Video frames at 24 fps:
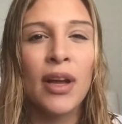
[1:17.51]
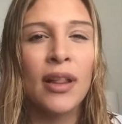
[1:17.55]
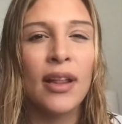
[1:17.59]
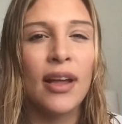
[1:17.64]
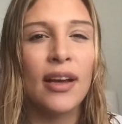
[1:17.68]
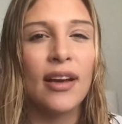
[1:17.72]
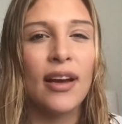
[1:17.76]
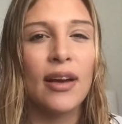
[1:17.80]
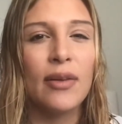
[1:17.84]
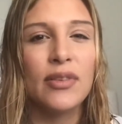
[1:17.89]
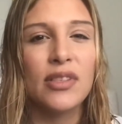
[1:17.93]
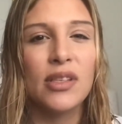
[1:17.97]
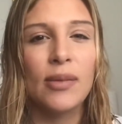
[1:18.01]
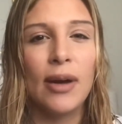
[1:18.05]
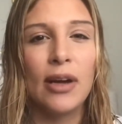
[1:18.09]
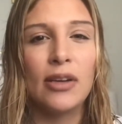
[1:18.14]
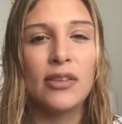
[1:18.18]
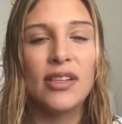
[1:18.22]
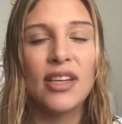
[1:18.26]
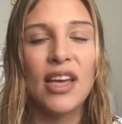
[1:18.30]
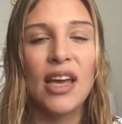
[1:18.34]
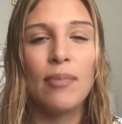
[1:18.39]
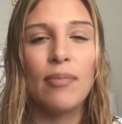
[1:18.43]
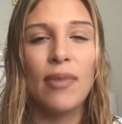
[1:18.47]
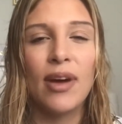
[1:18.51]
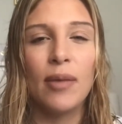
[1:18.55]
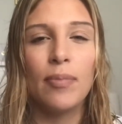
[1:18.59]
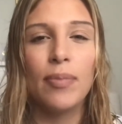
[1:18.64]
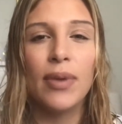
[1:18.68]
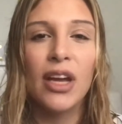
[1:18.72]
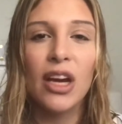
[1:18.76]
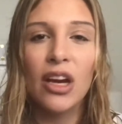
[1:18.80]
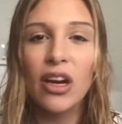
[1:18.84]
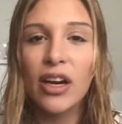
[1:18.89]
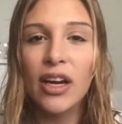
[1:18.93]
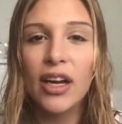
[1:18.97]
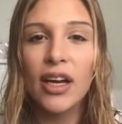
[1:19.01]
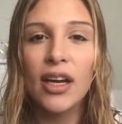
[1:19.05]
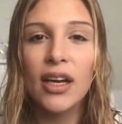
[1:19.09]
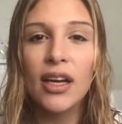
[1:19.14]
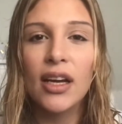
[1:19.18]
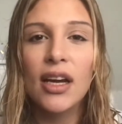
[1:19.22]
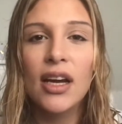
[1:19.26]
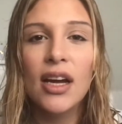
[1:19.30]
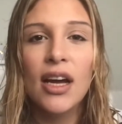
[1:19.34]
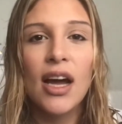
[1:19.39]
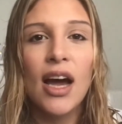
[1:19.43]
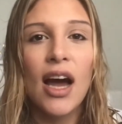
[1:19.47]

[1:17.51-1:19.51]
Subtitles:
like I was about to get my period.